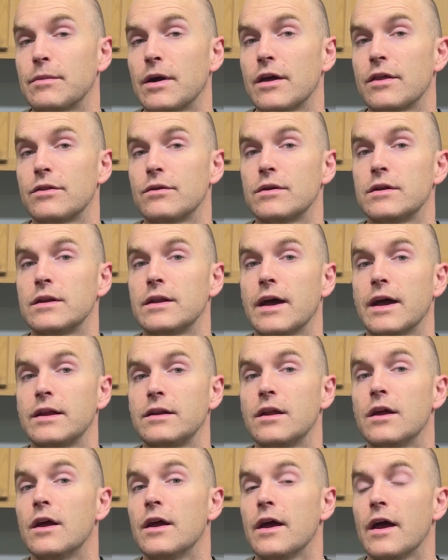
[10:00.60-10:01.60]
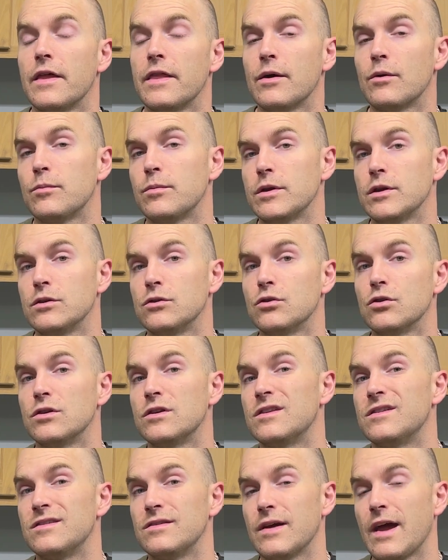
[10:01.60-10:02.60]
by 39. That would be
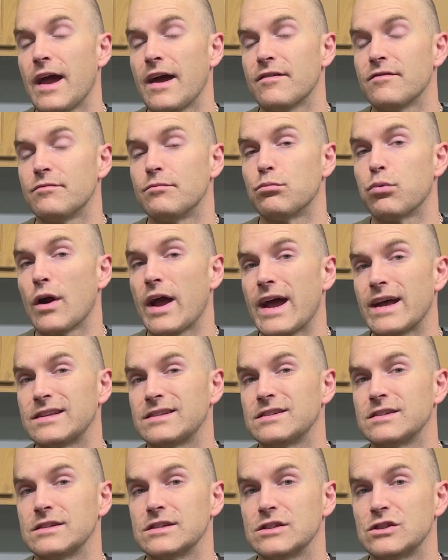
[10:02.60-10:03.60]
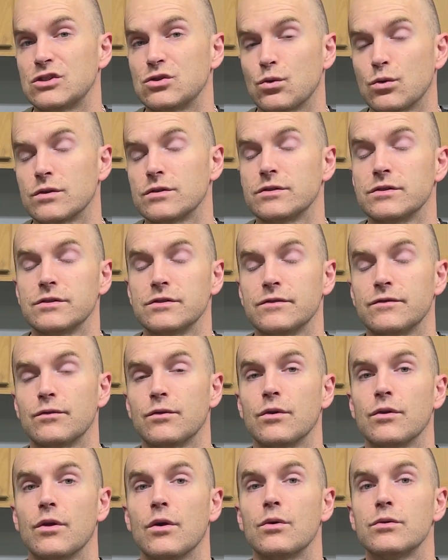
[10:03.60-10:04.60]
good to have brass sources
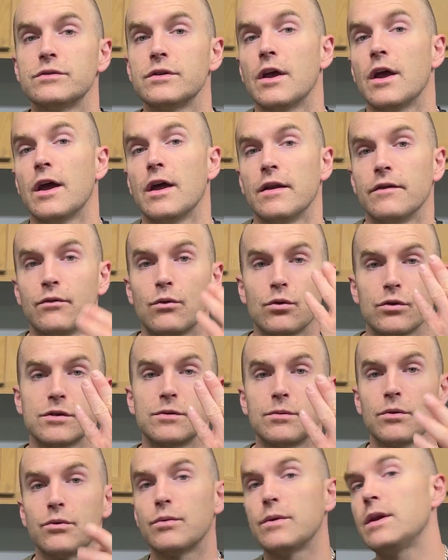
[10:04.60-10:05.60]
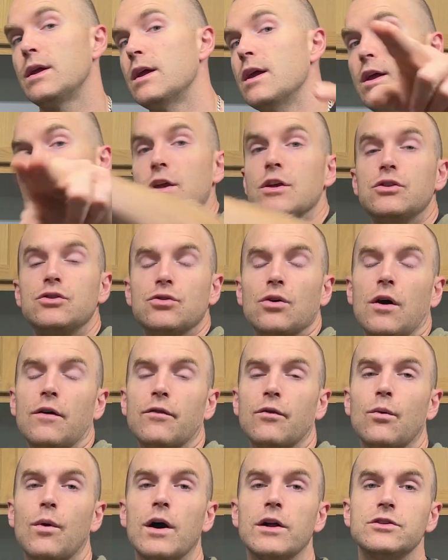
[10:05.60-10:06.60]
for those. And of course, number three is you all
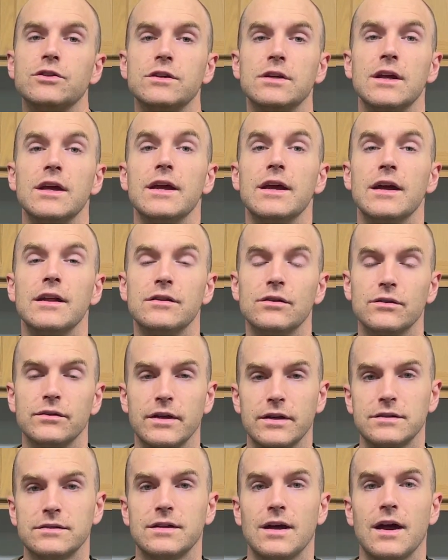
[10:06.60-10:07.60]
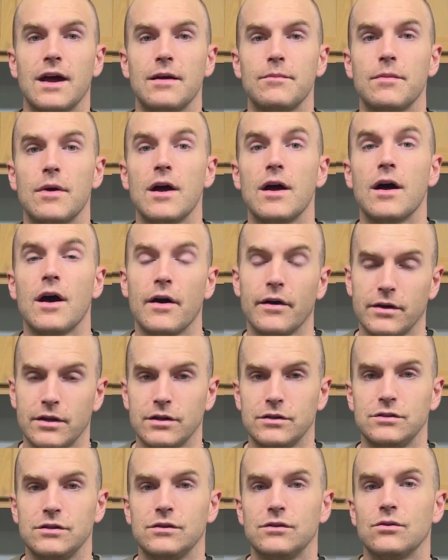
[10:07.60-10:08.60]
for watching. Until next time, I'll
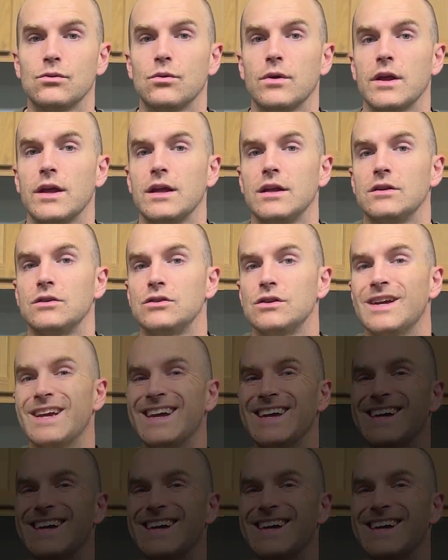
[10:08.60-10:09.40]
catch you at the range.